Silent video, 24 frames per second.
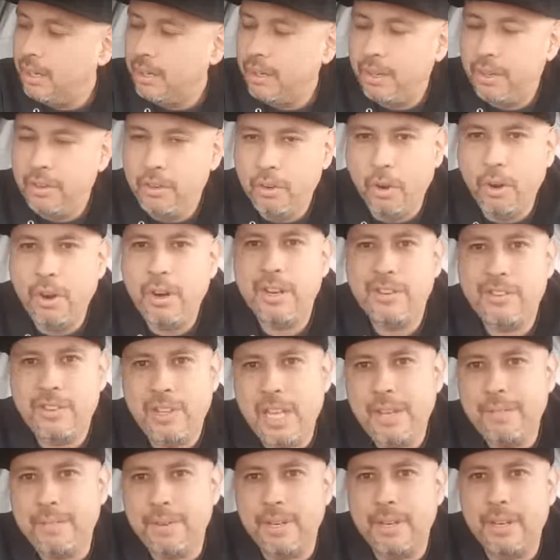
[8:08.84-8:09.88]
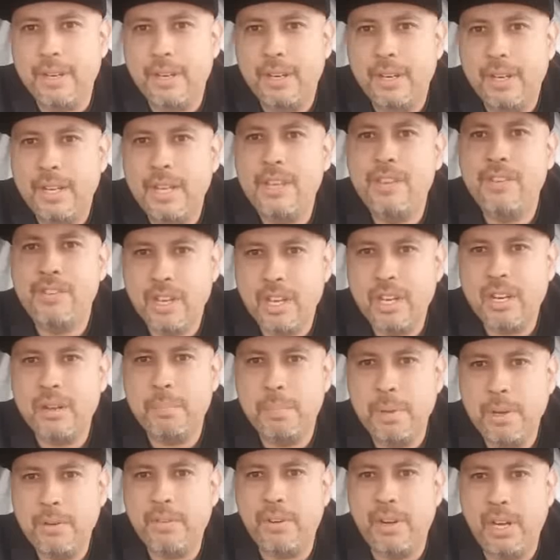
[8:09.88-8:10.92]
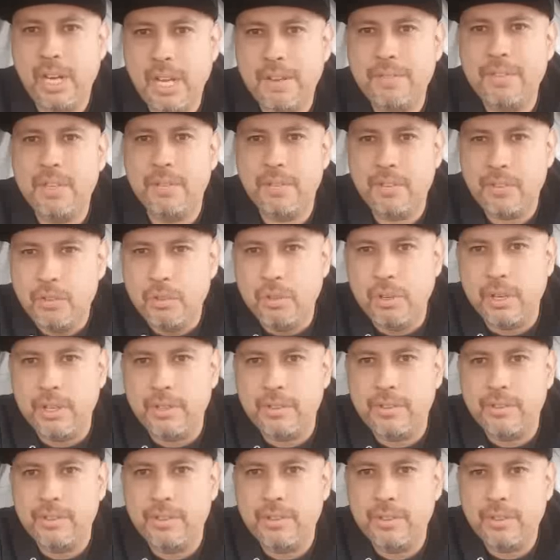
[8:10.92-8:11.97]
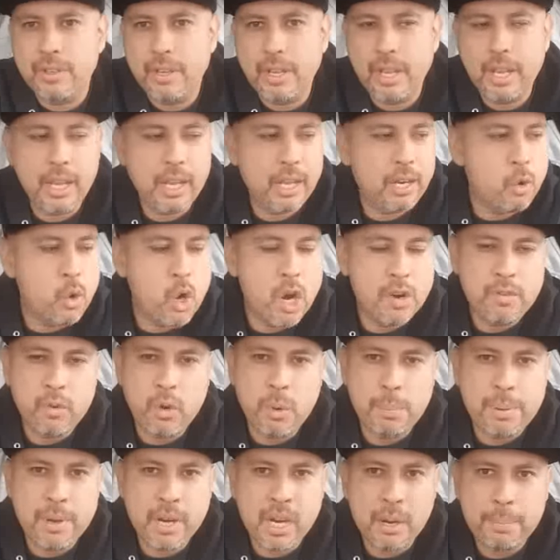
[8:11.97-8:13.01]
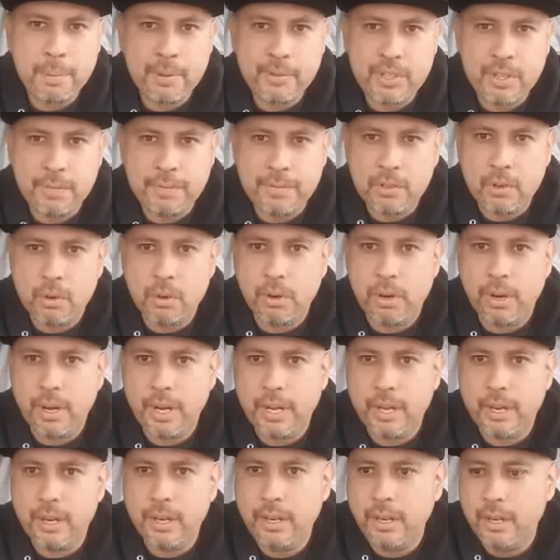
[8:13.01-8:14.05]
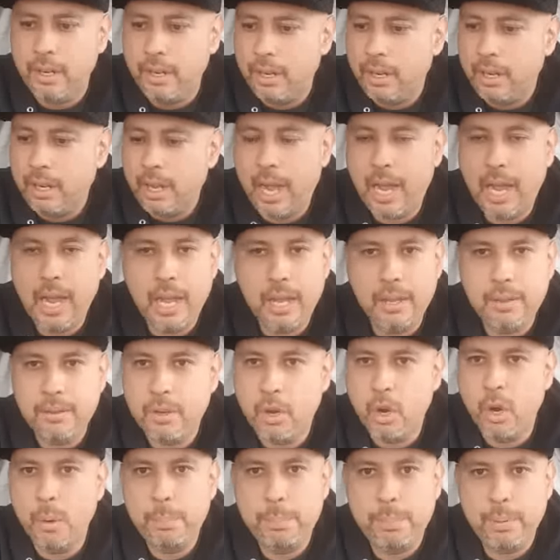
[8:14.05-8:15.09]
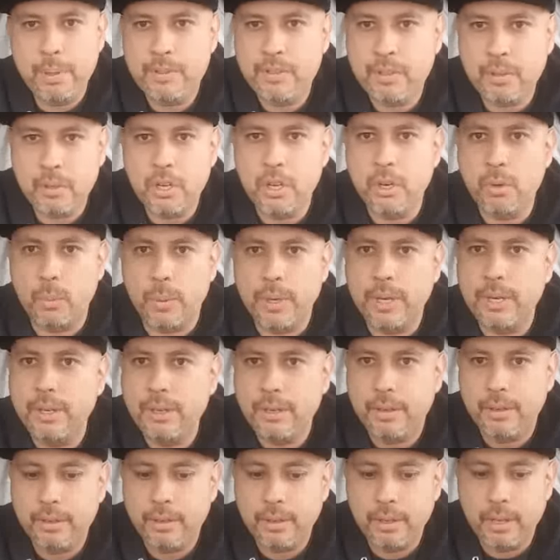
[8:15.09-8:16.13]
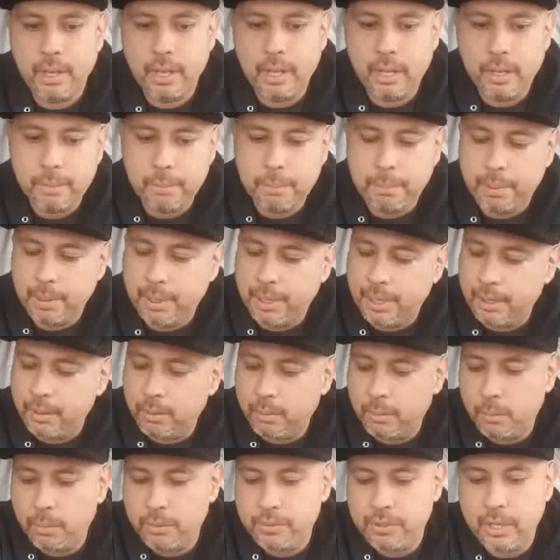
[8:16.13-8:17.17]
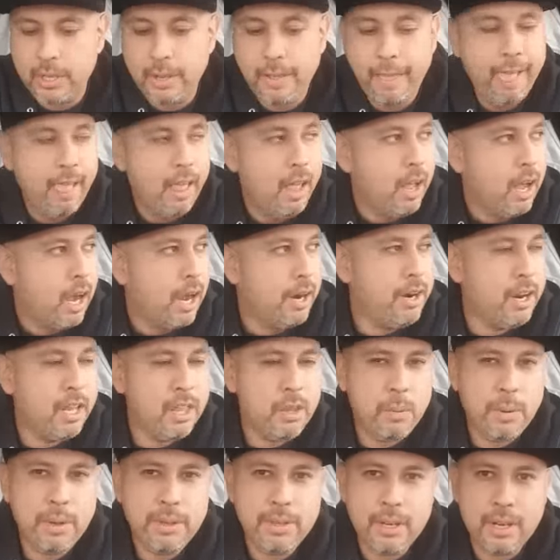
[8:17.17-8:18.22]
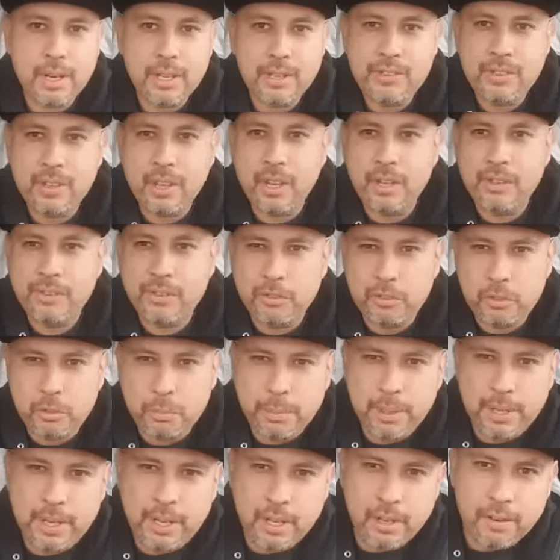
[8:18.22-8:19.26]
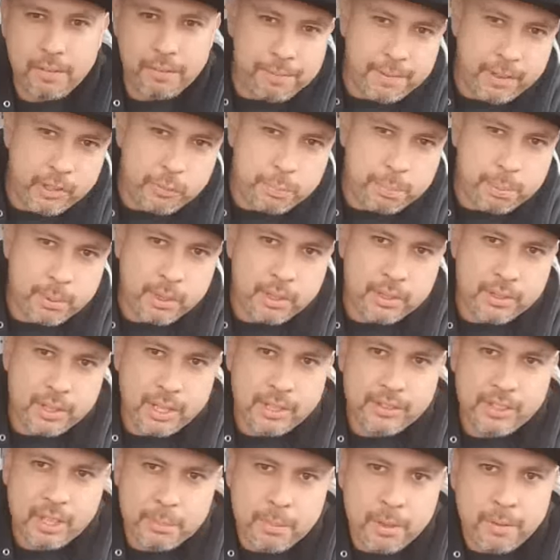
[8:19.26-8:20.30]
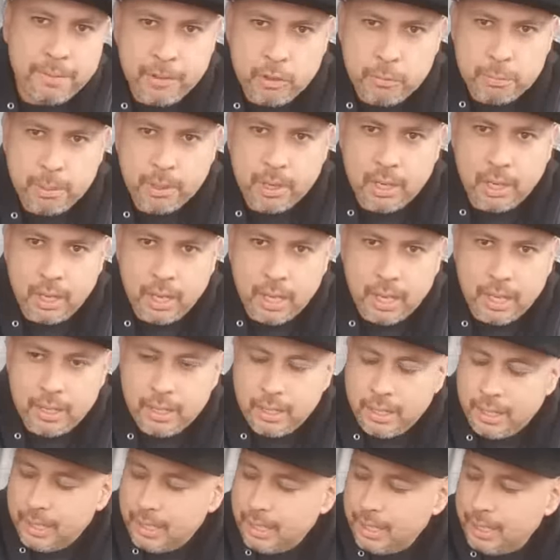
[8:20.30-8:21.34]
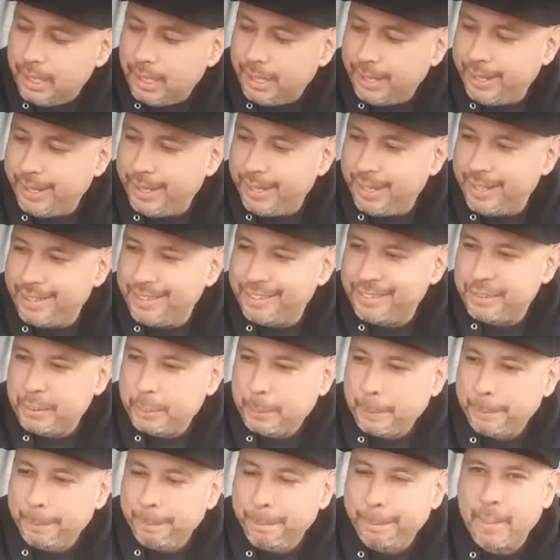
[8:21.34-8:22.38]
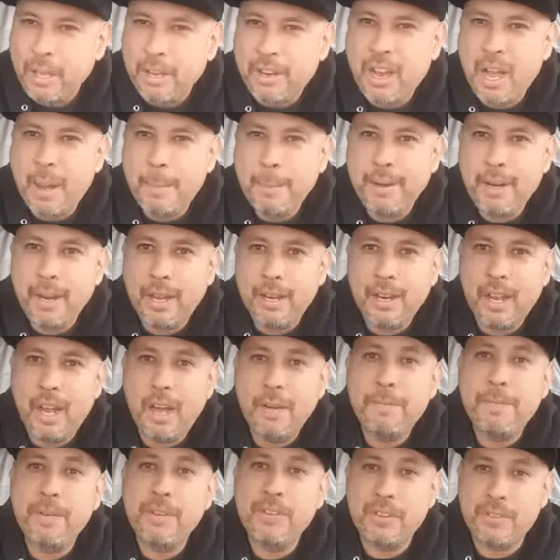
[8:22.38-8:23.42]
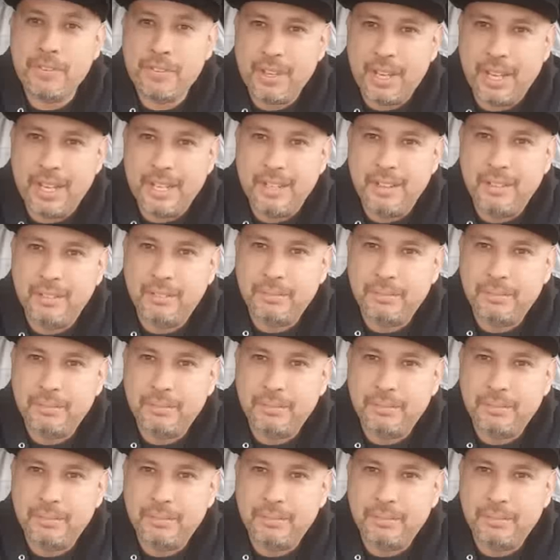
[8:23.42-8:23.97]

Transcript: Norton is leaving. He's gonna be relieved of his duties, and whoever we pick up as defensive coordinator, I hope it's a good one but we'll see. Another one that I saw on social media on Facebook, because like I said, I'm on Facebook a lot, is comment on offensive side.